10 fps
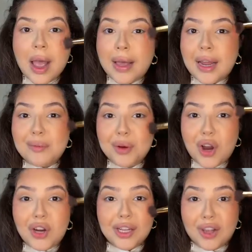And I put
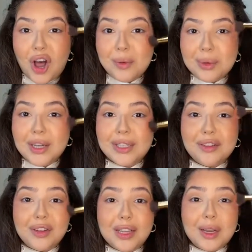on a lot because I
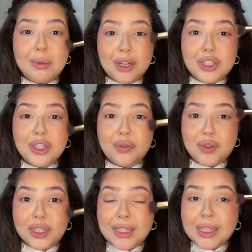feel like blush is the
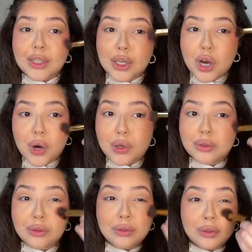first thing to go.
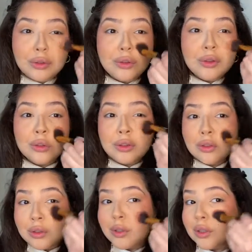
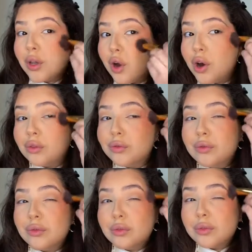So
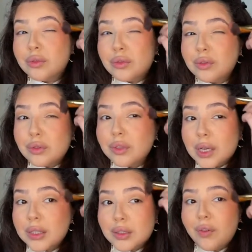
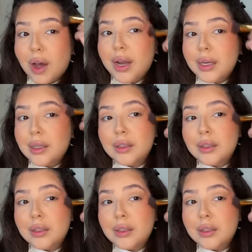it's fine.